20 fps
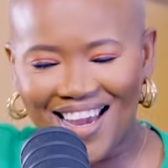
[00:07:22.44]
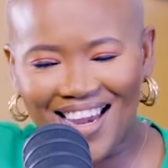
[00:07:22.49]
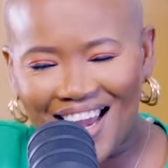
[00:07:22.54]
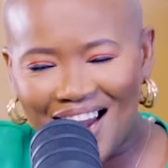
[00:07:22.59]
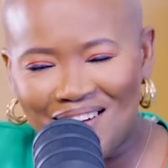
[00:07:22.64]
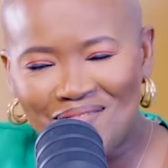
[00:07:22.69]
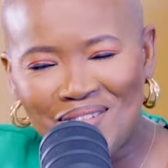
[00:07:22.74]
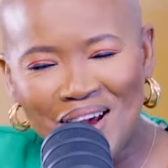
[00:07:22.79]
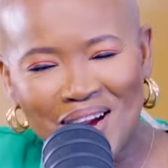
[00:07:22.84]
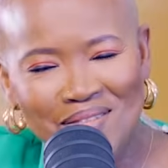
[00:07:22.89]

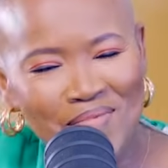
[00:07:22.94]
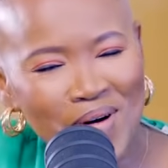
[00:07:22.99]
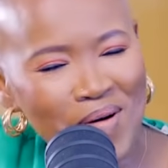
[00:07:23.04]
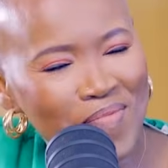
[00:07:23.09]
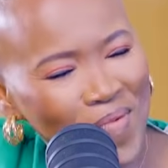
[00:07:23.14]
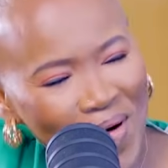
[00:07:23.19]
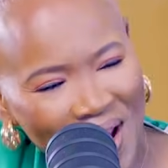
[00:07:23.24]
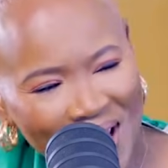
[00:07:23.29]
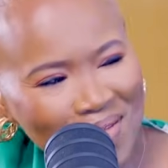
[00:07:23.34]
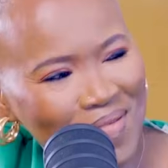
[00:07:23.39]
I'm like,
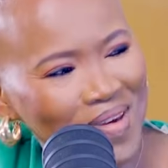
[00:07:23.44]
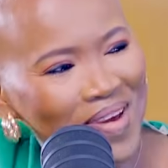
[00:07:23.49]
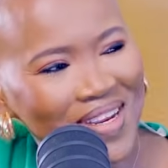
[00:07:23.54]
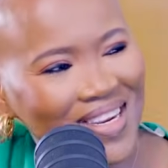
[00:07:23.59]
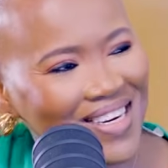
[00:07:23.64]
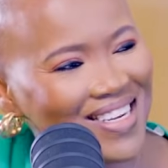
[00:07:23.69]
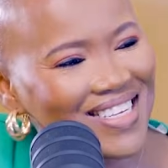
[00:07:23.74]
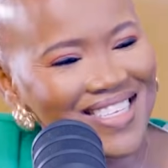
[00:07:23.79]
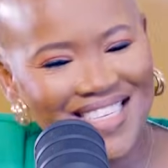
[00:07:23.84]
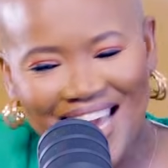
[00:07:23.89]
but wait, you
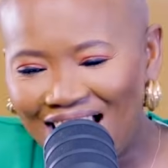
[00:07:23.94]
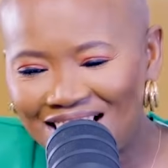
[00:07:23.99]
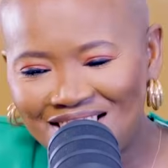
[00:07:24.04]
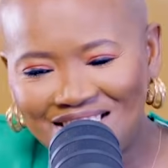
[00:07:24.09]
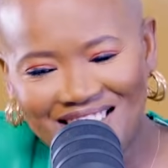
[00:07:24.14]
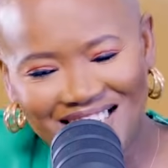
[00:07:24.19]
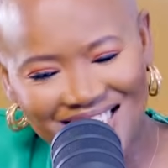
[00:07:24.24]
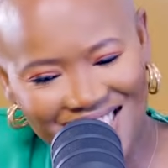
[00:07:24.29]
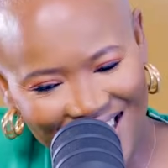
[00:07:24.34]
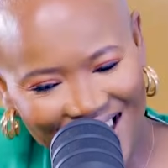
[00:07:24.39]
didn't
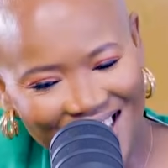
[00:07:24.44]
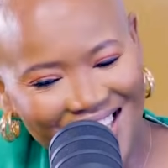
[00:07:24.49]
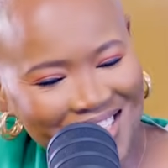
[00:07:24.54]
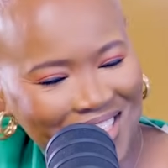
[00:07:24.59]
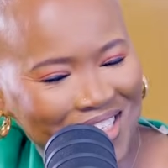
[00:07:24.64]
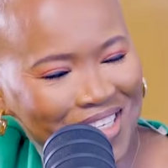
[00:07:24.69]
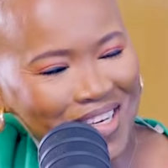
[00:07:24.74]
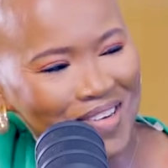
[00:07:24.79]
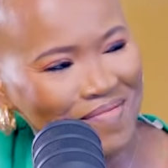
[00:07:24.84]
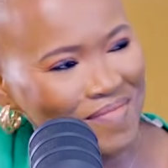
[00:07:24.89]
actually say
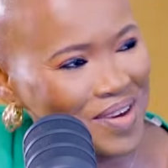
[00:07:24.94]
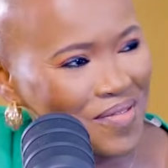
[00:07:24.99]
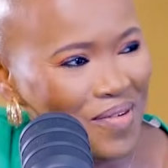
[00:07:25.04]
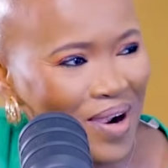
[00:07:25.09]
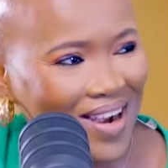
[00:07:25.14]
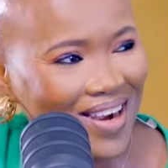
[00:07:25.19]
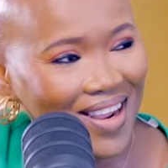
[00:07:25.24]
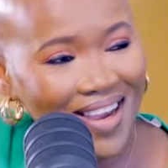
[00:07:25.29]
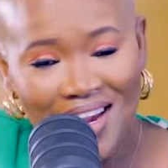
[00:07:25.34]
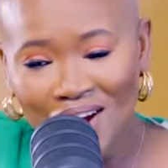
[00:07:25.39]
this to me
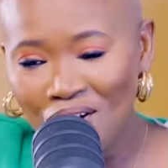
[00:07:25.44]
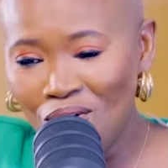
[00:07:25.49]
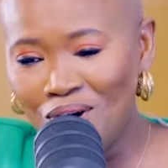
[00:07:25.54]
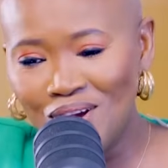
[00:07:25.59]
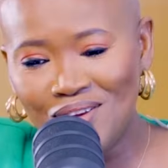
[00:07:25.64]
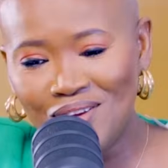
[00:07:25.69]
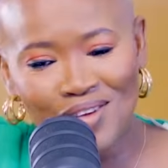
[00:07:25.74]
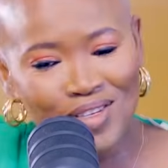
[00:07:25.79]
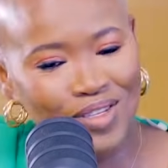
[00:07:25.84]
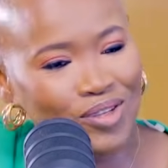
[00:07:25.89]
when
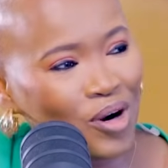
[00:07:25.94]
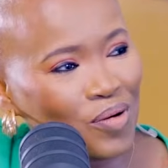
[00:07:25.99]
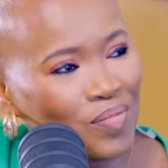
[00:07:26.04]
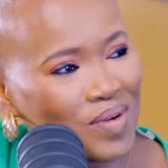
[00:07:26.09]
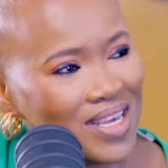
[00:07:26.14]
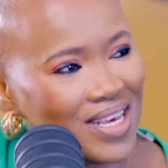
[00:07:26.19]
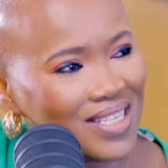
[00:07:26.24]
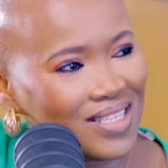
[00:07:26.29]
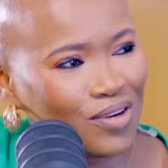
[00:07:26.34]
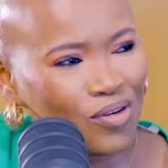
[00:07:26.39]
you saw me
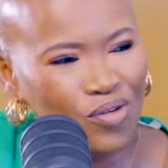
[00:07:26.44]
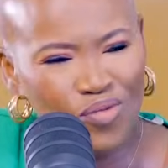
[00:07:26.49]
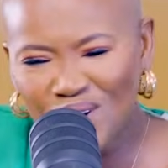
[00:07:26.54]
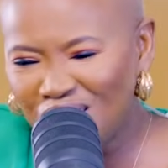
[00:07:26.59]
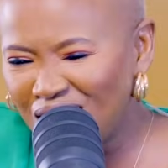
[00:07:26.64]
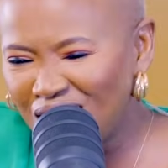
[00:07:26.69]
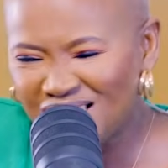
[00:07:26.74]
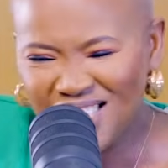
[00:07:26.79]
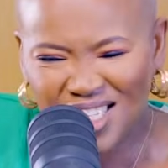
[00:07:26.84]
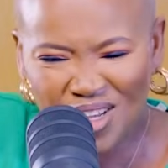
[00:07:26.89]
yesterday.
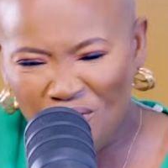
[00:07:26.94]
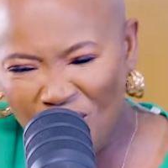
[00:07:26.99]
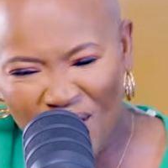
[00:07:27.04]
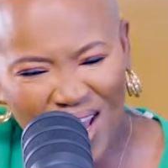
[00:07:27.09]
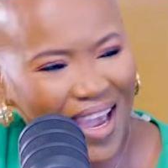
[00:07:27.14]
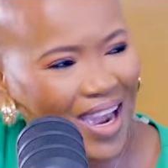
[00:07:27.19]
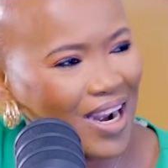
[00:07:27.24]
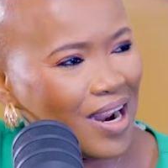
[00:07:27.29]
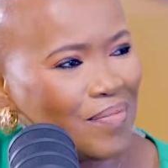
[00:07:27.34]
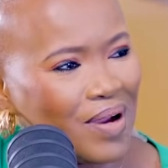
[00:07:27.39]

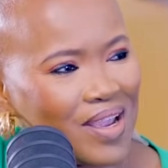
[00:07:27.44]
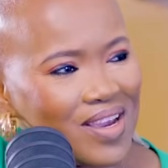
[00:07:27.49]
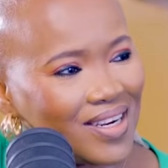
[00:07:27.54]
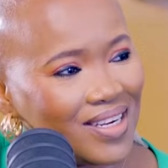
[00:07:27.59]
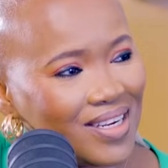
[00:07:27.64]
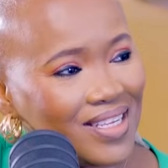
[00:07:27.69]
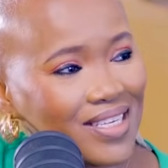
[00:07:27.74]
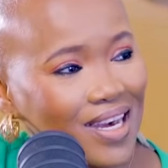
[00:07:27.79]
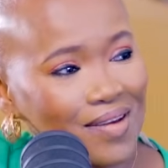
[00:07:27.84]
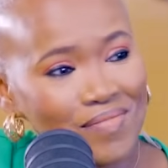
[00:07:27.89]
But you
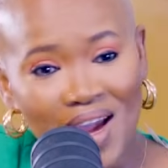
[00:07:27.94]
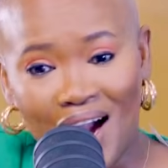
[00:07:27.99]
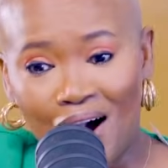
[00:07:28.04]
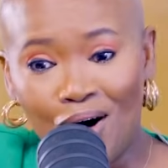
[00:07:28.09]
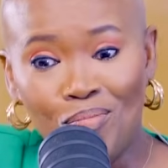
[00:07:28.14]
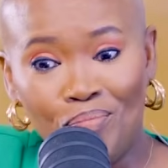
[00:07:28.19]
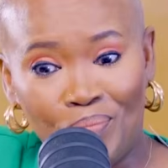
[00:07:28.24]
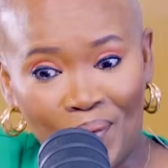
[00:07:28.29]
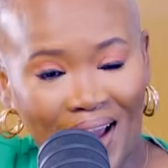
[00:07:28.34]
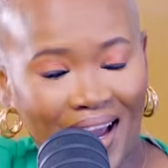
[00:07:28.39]
didn't tell me
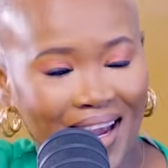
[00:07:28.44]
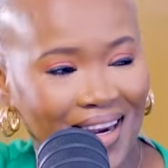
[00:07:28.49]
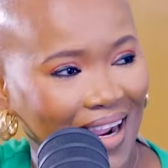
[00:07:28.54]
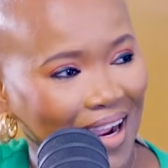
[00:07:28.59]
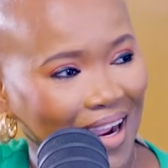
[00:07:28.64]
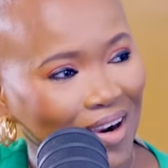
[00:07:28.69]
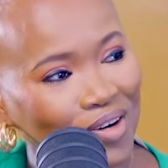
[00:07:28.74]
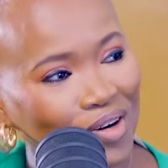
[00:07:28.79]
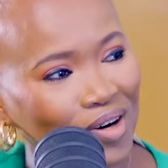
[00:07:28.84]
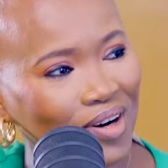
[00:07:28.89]
how bad
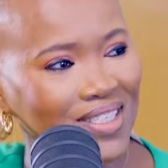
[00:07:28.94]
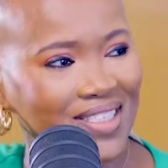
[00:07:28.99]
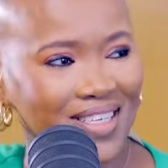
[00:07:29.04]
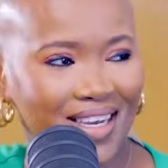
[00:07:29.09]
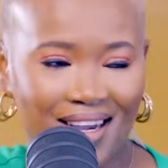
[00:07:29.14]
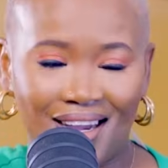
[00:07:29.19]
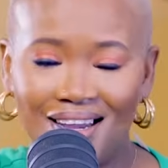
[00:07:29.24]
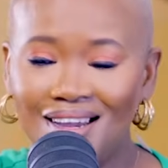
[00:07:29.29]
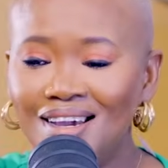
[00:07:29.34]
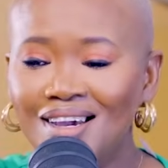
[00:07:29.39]
I looked.
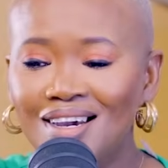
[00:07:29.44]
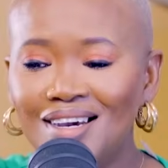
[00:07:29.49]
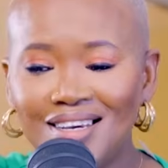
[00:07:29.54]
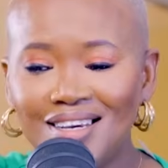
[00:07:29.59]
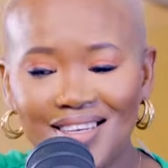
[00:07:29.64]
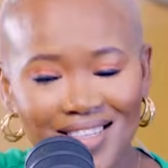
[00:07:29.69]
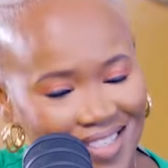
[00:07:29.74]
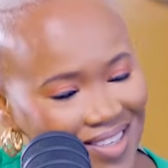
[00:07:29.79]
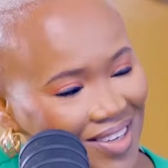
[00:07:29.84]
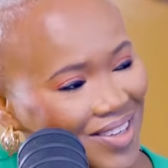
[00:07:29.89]
Yeah. But they know
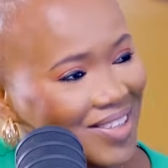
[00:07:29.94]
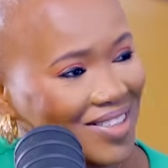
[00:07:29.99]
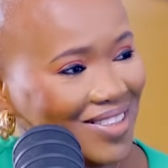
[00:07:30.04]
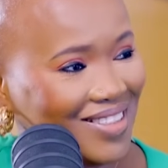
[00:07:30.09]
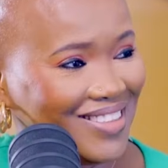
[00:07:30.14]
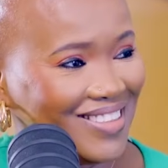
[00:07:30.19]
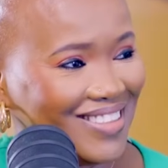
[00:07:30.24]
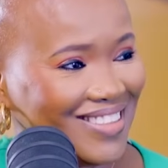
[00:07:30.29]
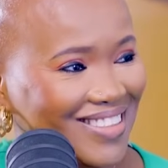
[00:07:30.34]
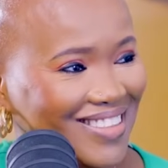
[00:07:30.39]

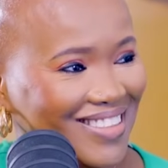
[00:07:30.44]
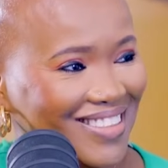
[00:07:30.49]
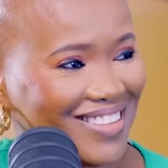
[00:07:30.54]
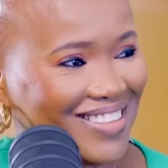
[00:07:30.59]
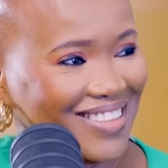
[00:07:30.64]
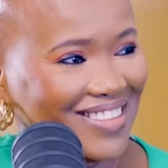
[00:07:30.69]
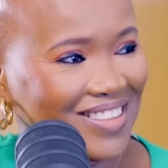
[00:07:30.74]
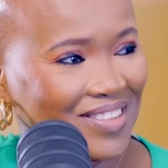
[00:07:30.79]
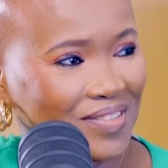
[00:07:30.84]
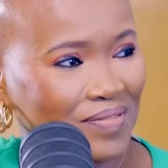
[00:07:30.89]
how to
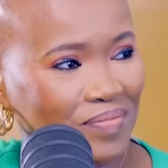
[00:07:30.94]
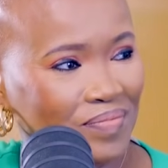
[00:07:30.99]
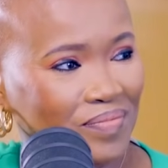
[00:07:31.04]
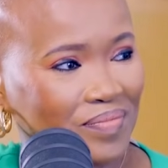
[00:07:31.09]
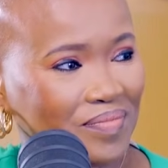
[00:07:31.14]
work you.